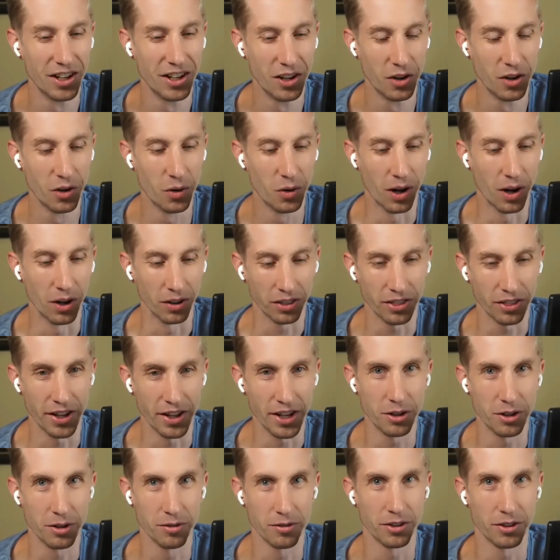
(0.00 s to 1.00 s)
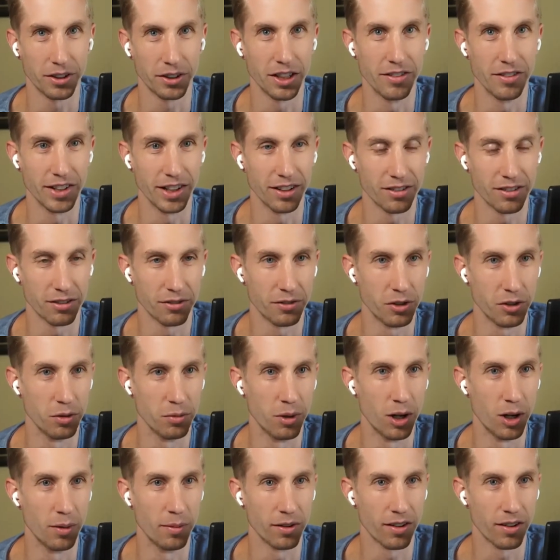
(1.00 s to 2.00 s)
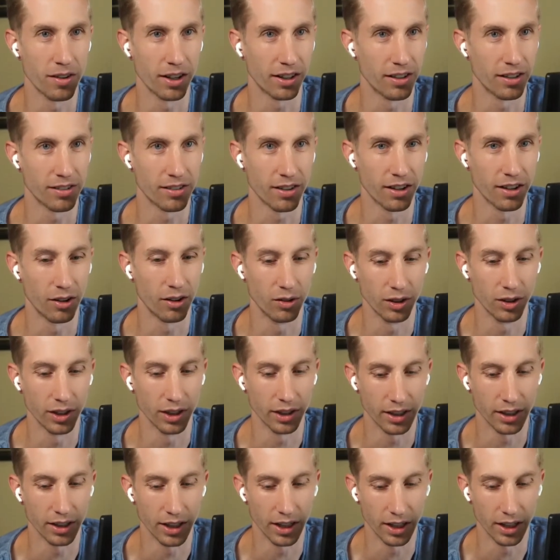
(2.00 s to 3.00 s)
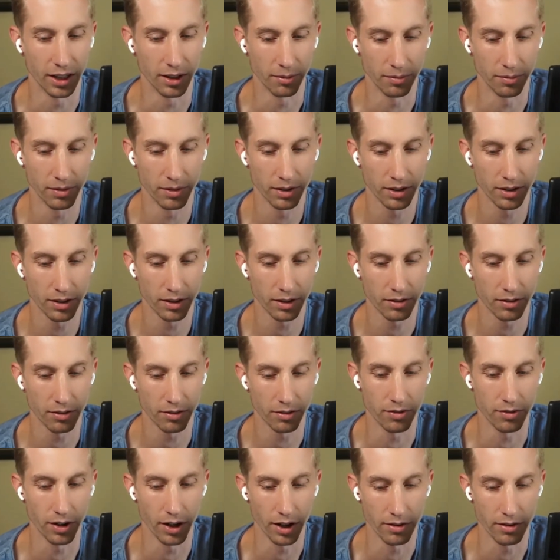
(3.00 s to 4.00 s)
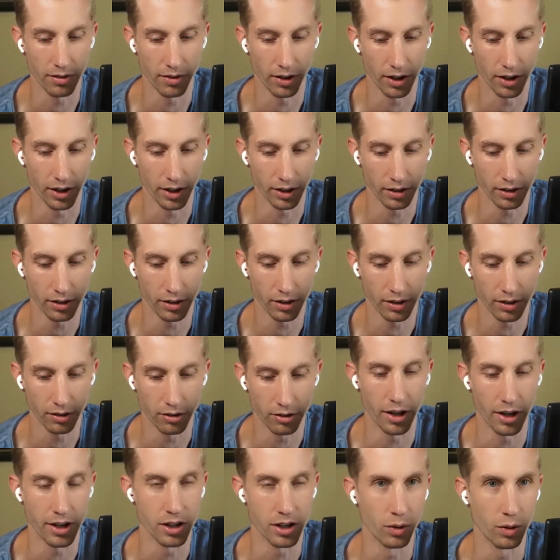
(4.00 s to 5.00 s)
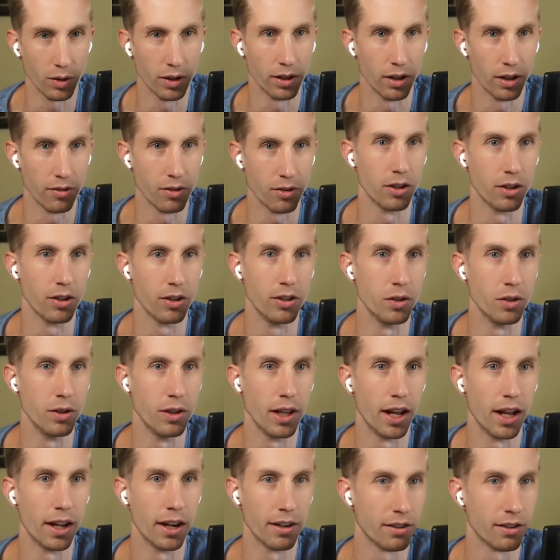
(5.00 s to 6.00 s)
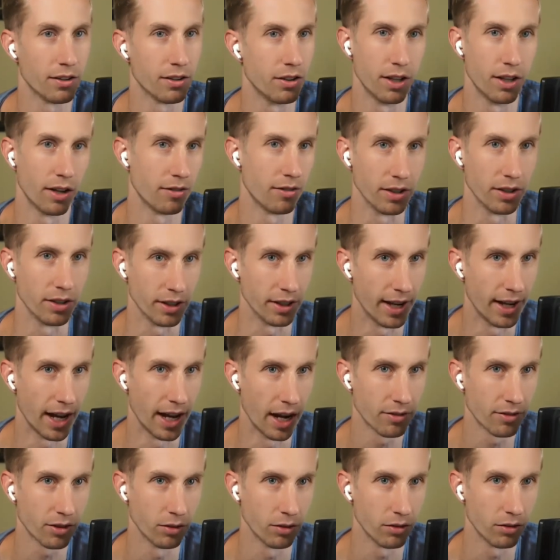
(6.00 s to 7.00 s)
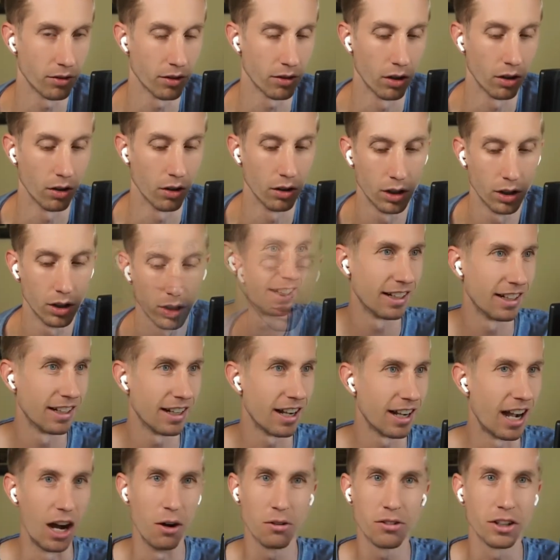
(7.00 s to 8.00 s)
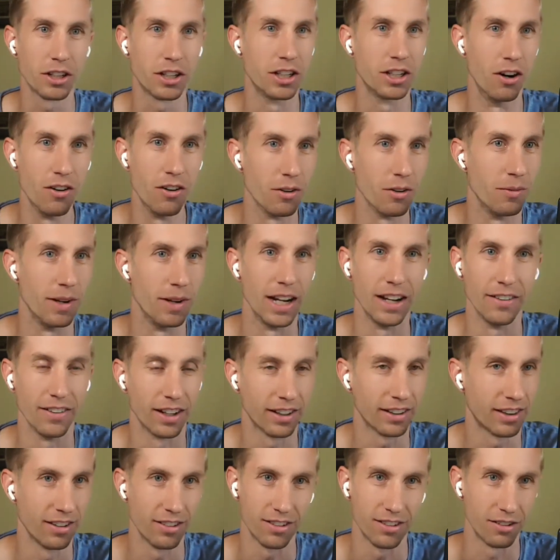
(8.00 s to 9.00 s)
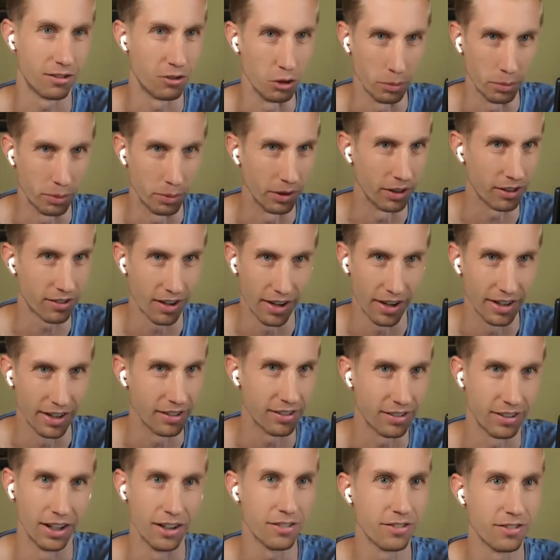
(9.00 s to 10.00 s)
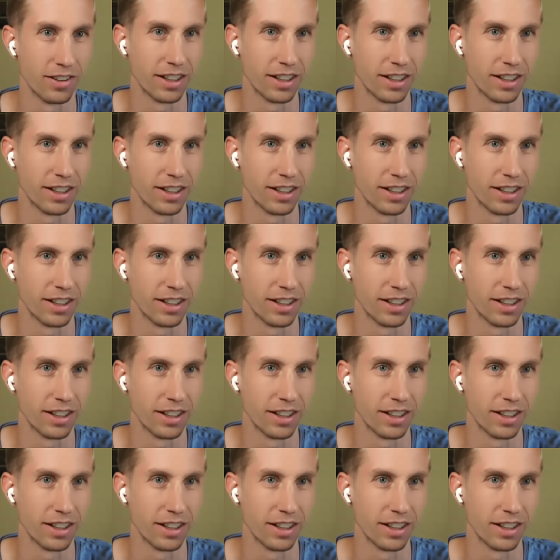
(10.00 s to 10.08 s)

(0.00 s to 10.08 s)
Well, thank you for giving us a few moments. Like I said, I really um, very, very genuine of you to do that. And you definitely didn't have to. So how's it going, man? Like this is super exciting stuff.